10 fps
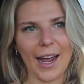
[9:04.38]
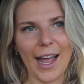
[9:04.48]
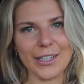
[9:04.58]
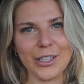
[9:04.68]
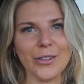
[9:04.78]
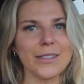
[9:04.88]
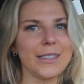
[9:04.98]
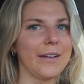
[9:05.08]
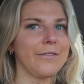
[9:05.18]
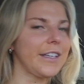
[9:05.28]
I had to go to the
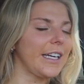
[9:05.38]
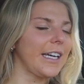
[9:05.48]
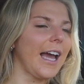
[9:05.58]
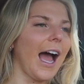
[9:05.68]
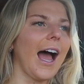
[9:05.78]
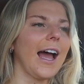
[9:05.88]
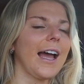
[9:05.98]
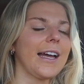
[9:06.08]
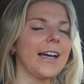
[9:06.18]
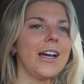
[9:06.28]
DMV.
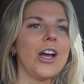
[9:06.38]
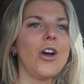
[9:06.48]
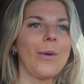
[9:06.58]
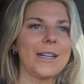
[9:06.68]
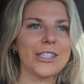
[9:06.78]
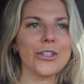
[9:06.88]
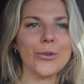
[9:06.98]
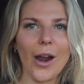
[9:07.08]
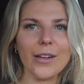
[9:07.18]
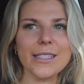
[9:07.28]
I went to the
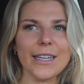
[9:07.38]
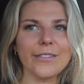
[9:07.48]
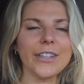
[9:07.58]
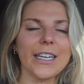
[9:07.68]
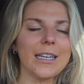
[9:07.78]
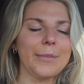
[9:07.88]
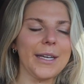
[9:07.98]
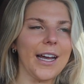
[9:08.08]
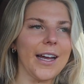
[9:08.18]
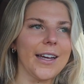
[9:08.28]
wrong DMV
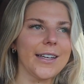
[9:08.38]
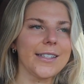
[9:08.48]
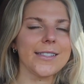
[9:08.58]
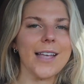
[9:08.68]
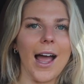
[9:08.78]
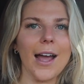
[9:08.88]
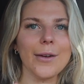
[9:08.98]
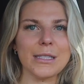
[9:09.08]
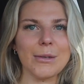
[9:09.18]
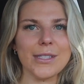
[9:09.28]
because I
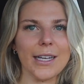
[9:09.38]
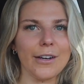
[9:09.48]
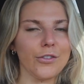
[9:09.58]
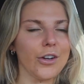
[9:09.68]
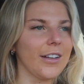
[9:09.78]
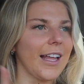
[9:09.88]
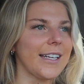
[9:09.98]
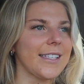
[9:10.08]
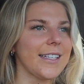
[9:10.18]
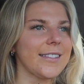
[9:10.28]
was supposed to get a Florida
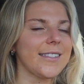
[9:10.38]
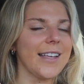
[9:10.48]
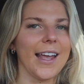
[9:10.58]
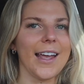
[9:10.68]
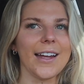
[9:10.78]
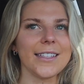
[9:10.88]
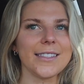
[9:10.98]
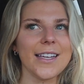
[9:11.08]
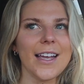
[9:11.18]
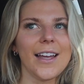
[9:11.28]
license,
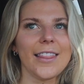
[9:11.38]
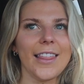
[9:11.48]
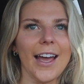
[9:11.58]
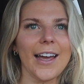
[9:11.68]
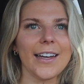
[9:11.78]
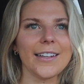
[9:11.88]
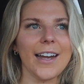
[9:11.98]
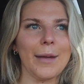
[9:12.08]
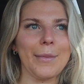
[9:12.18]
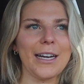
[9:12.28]
and
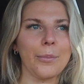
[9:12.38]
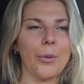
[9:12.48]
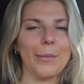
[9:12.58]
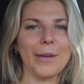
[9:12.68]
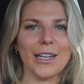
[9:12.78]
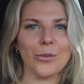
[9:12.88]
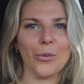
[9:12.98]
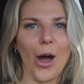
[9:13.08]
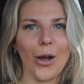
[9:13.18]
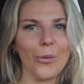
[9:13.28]
then I made an appointment at the
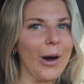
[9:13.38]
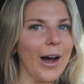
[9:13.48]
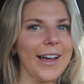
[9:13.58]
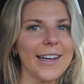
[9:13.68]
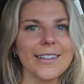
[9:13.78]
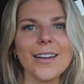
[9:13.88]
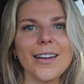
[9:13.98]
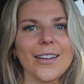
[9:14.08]
wrong one.